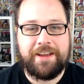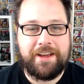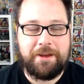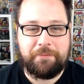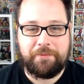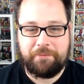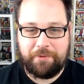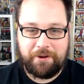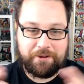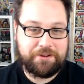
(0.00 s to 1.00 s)

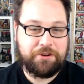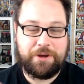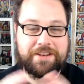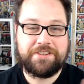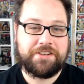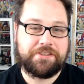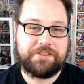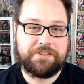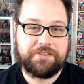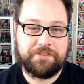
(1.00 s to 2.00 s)
But I can do
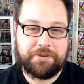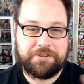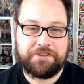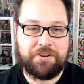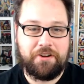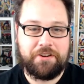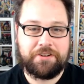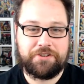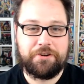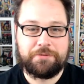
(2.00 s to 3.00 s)
hinges with
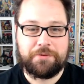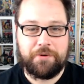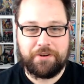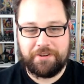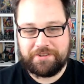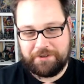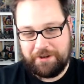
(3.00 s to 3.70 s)
styrene tubes and whatnot,